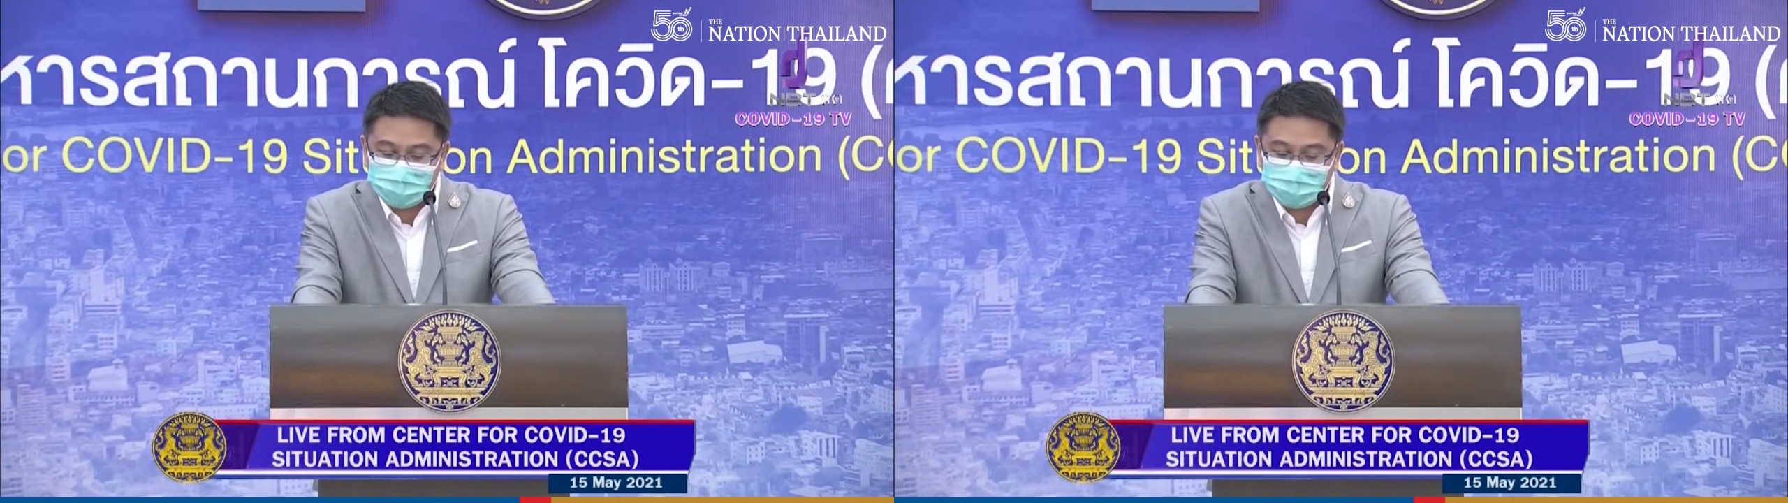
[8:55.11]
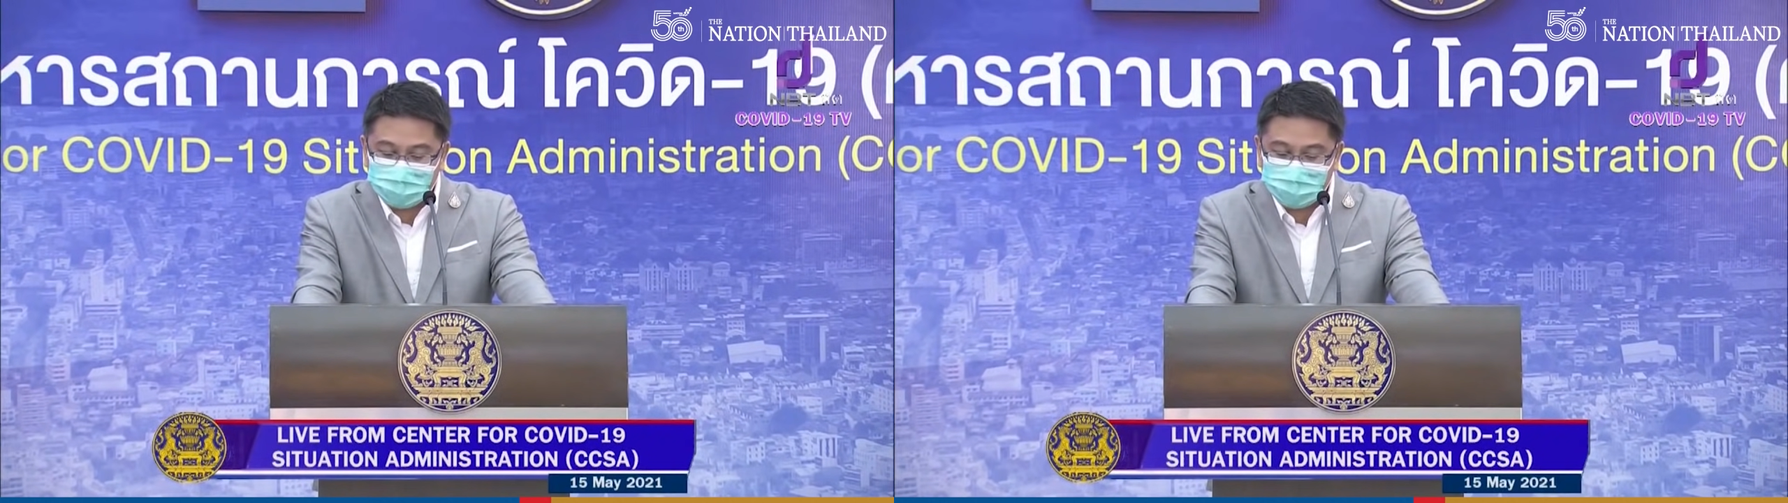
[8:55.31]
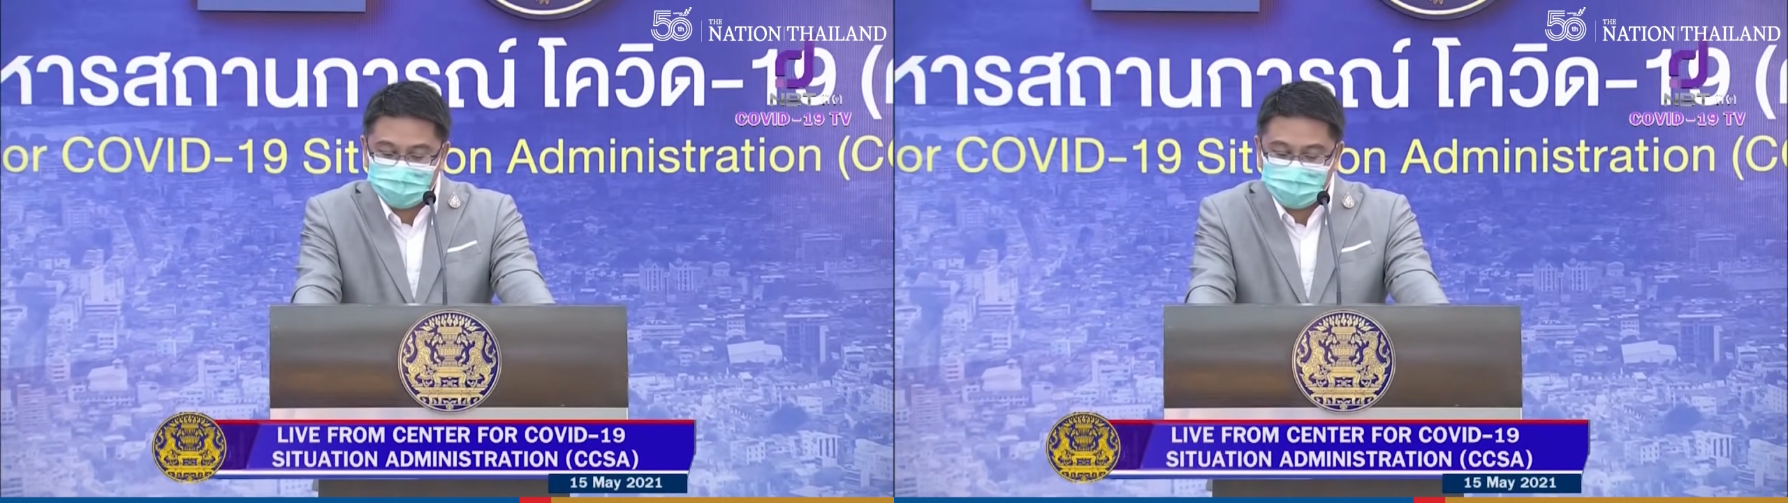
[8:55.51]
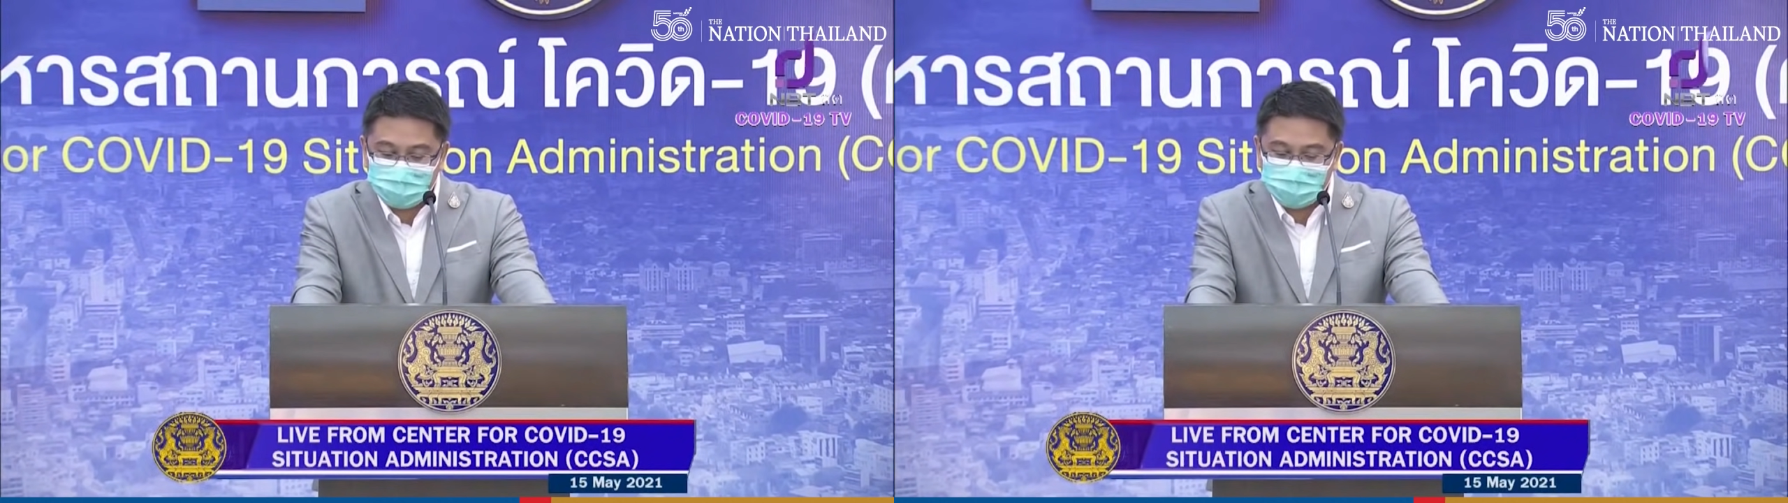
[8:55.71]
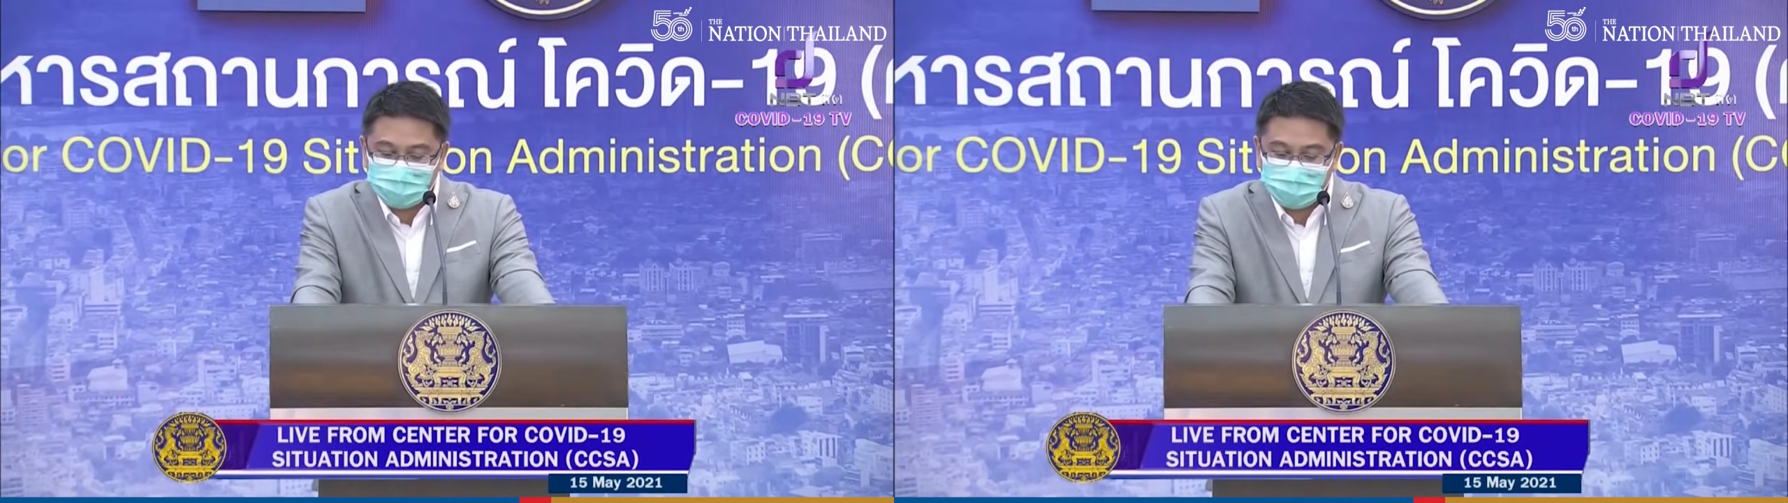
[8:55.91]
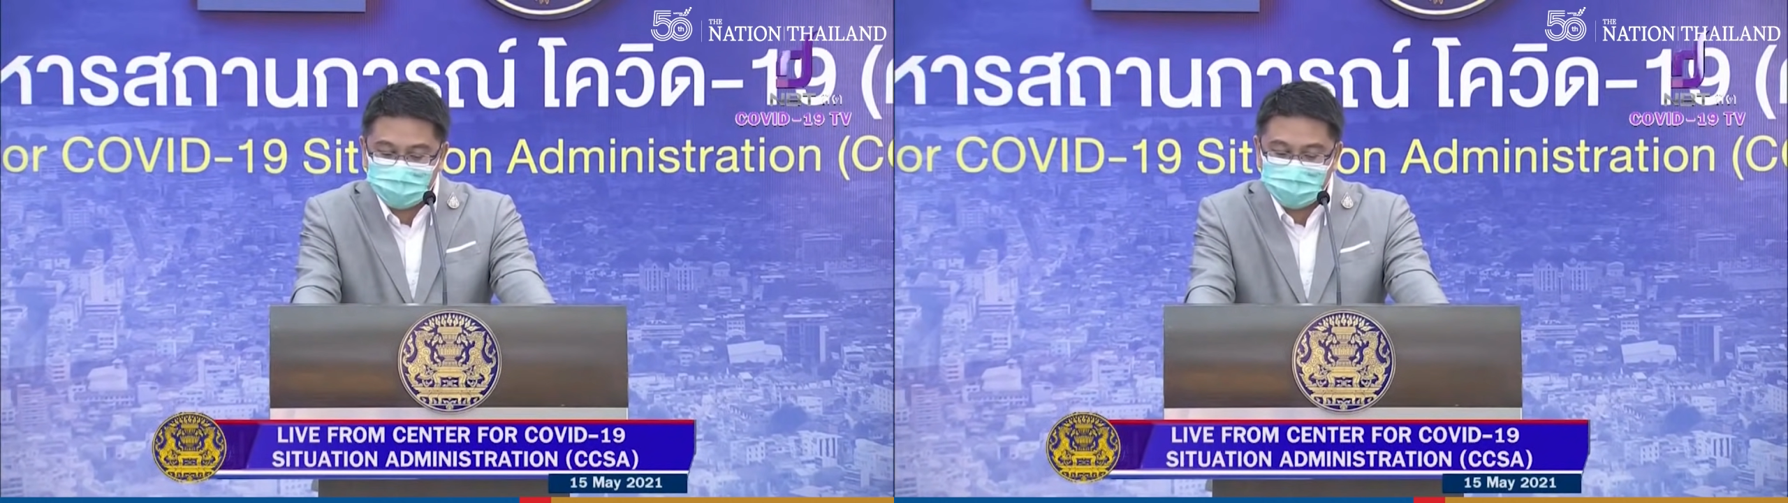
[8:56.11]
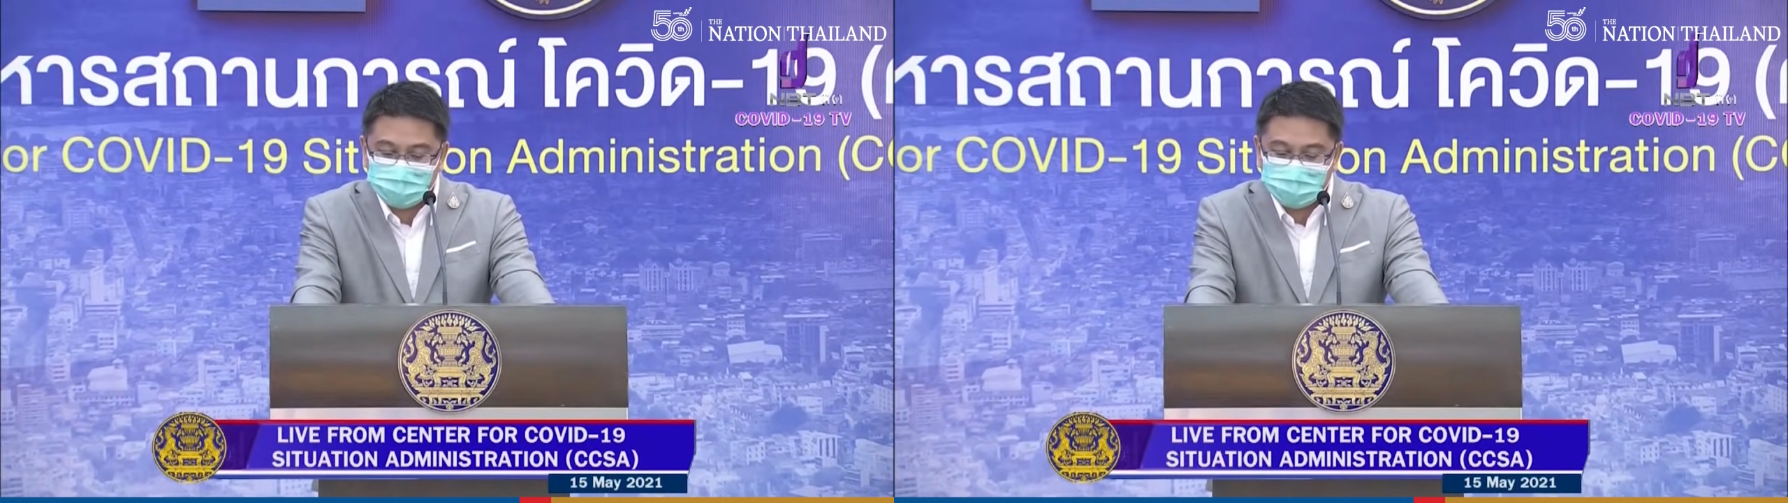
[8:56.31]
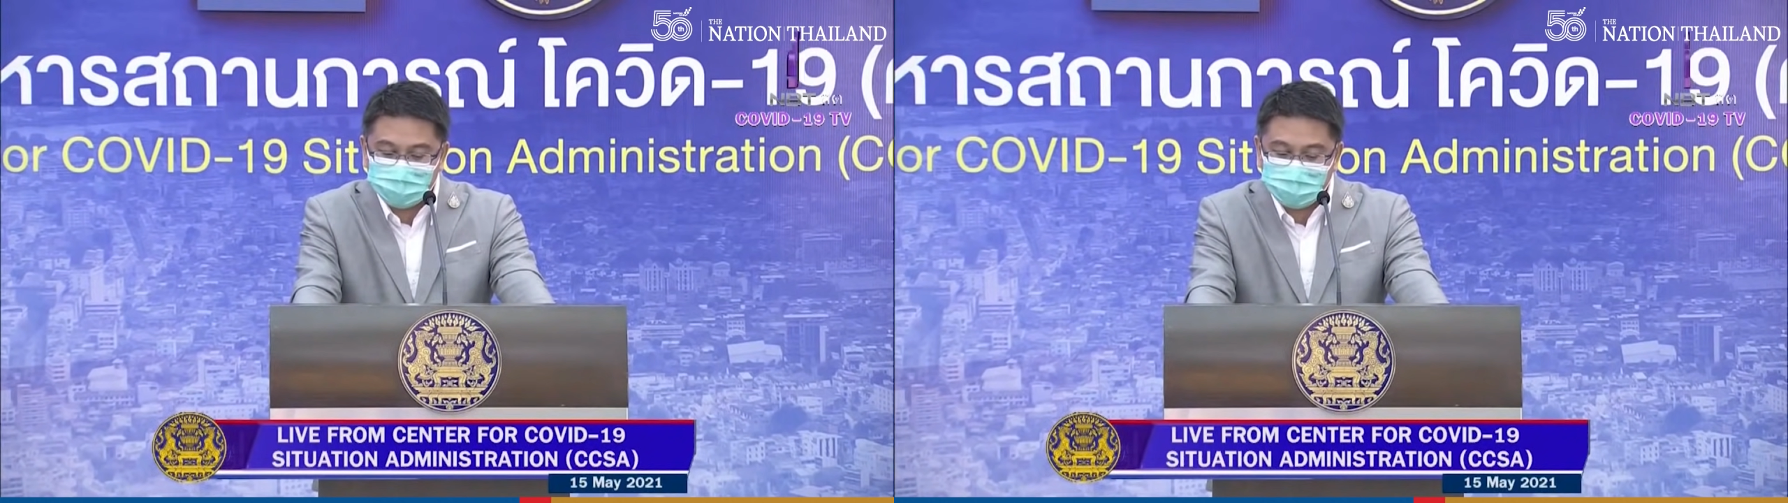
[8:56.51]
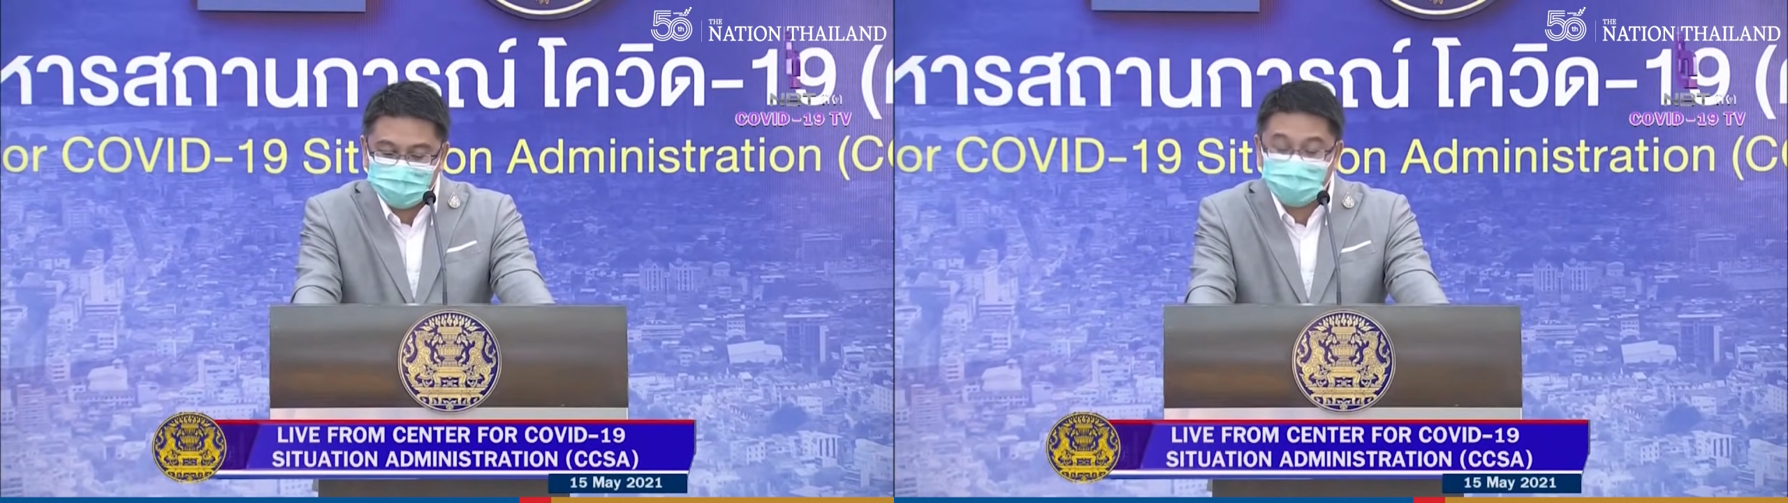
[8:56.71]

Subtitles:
Now, I'll move on to the